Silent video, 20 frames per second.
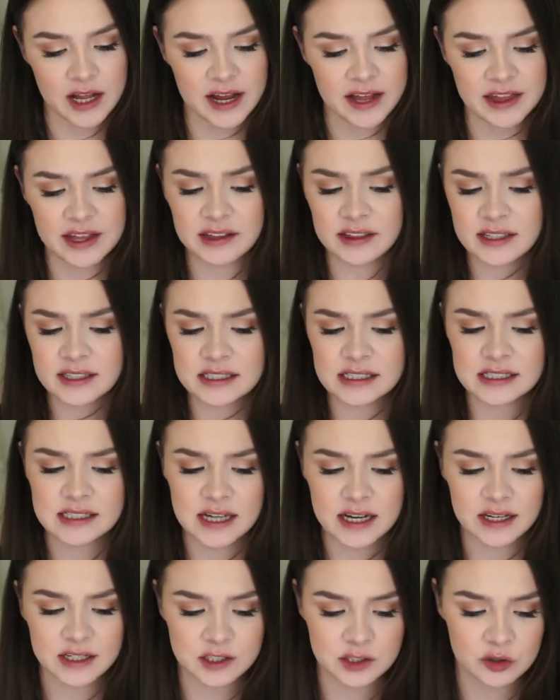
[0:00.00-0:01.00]
I think this is
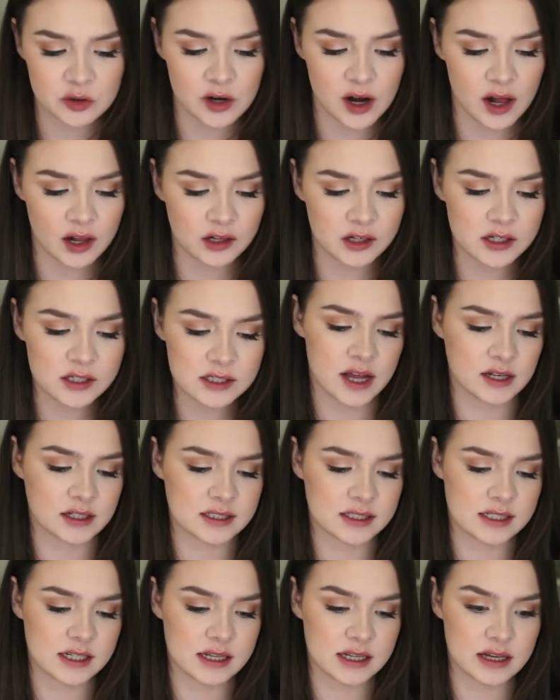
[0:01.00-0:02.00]
like $2 and
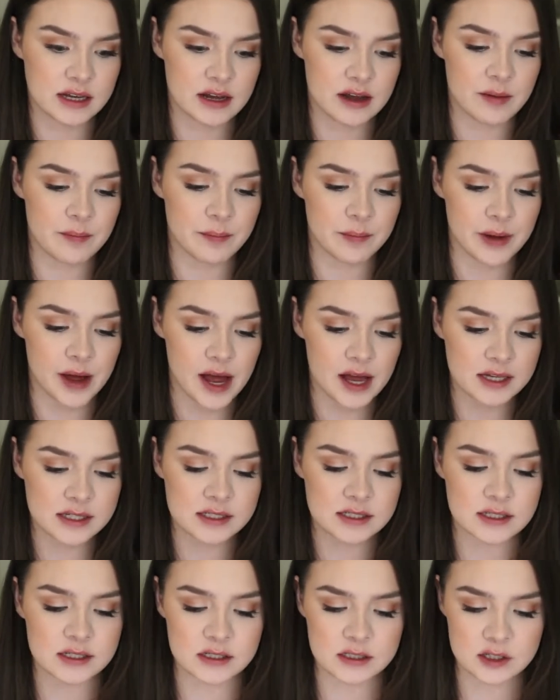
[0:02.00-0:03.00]
it's the
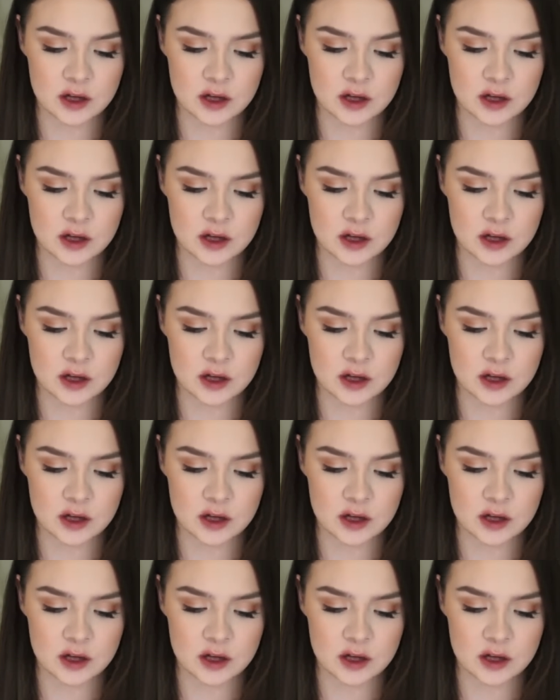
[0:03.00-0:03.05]
best.